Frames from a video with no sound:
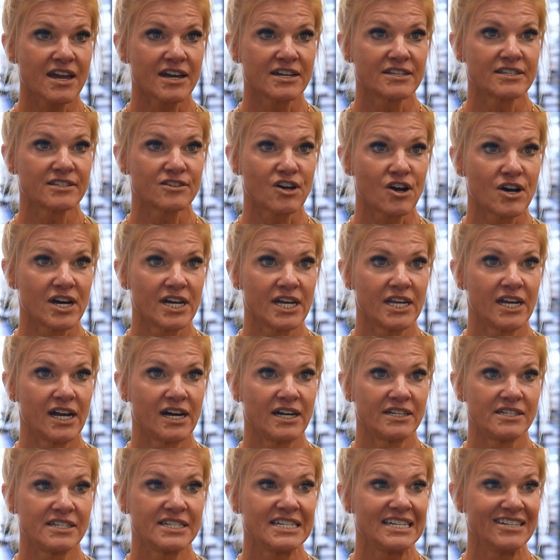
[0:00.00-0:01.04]
I saw it
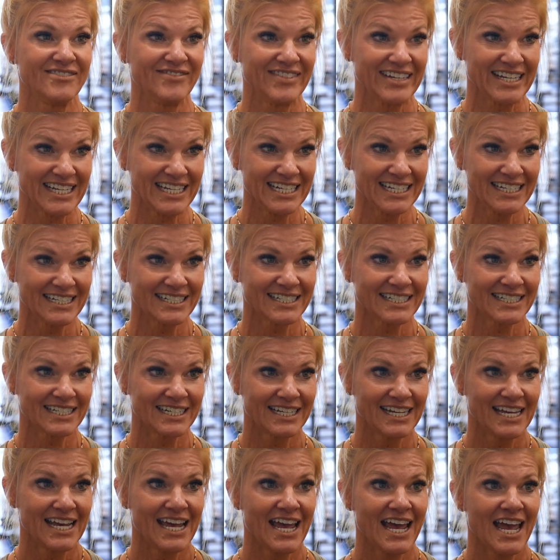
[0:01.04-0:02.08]
on TV
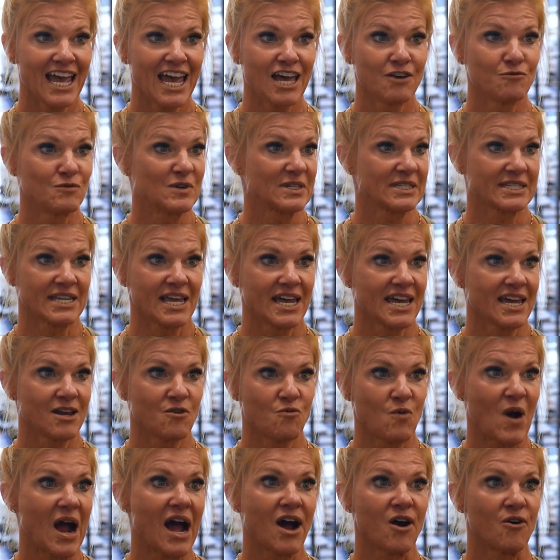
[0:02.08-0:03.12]
and was like,
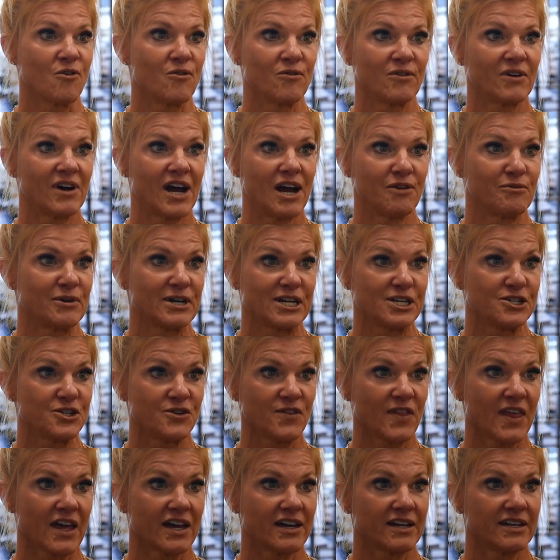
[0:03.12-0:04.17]
wow, I want to do
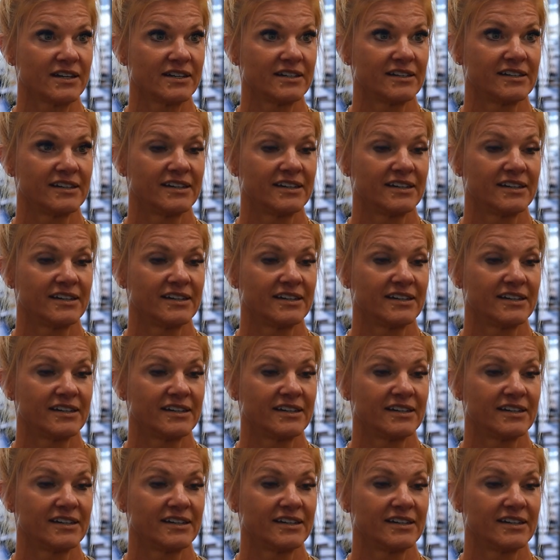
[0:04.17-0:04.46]
that.